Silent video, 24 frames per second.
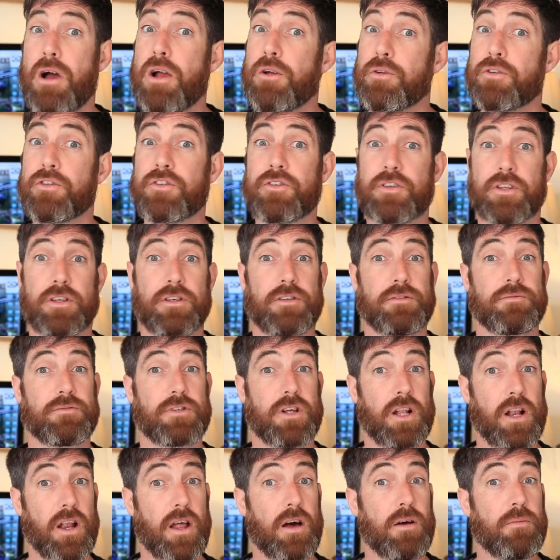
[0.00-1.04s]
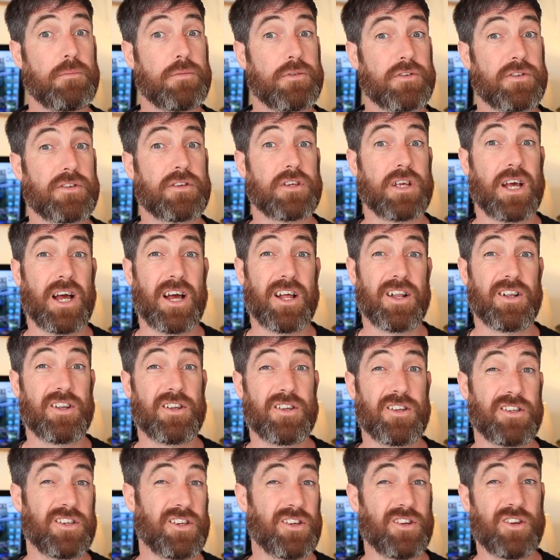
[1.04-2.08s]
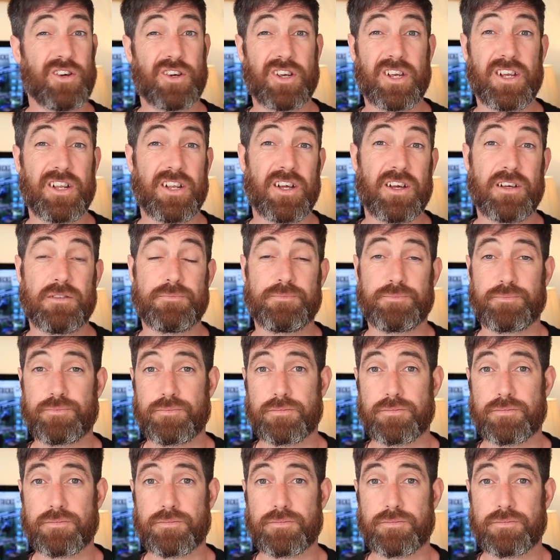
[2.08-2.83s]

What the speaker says: Most clubs, you're looking at